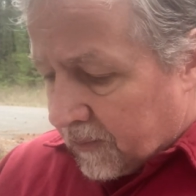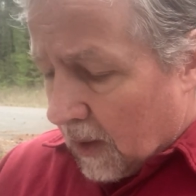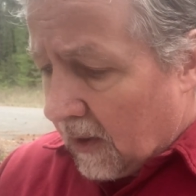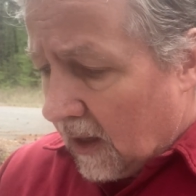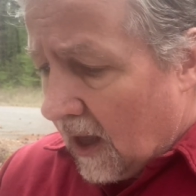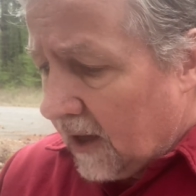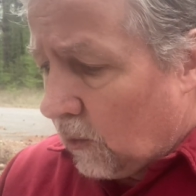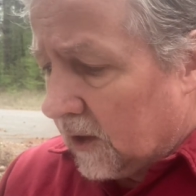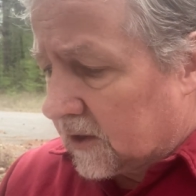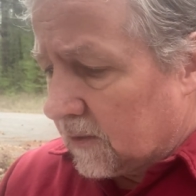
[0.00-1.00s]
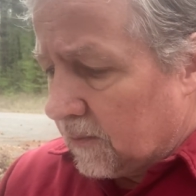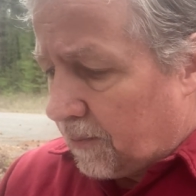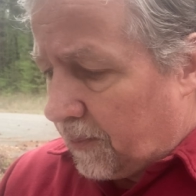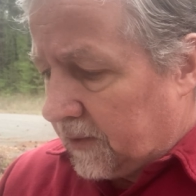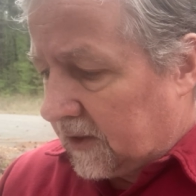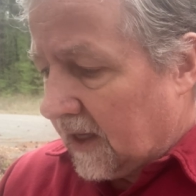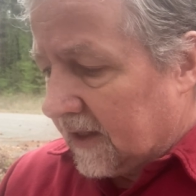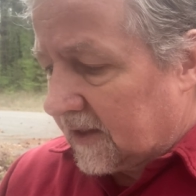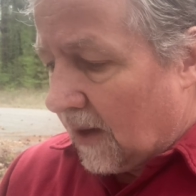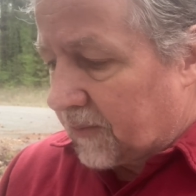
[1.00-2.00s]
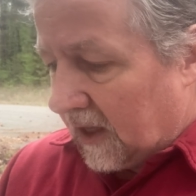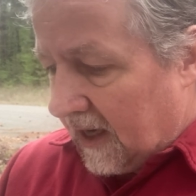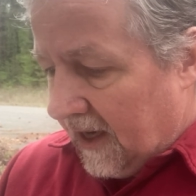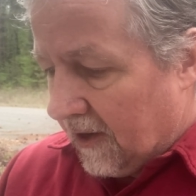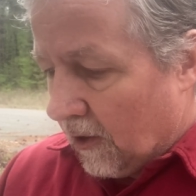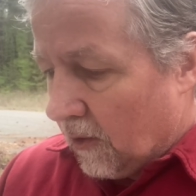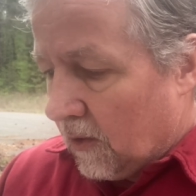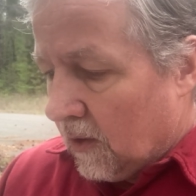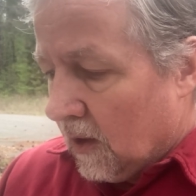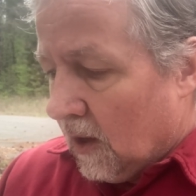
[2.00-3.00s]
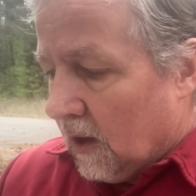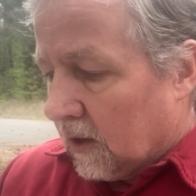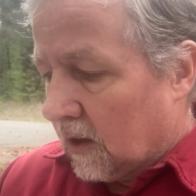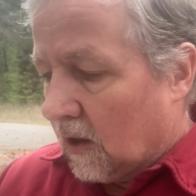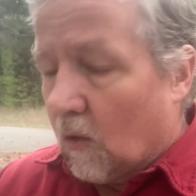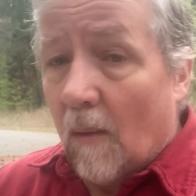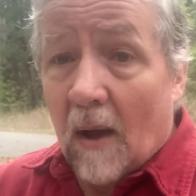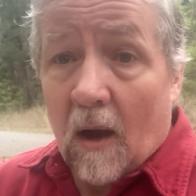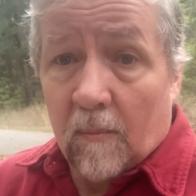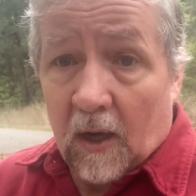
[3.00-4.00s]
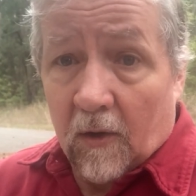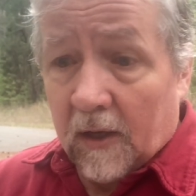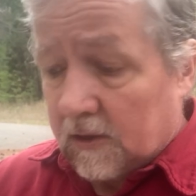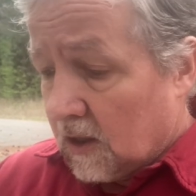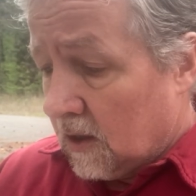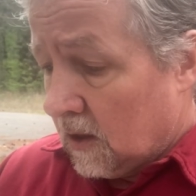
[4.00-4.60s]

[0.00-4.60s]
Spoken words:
But I like what says something here, about marriage.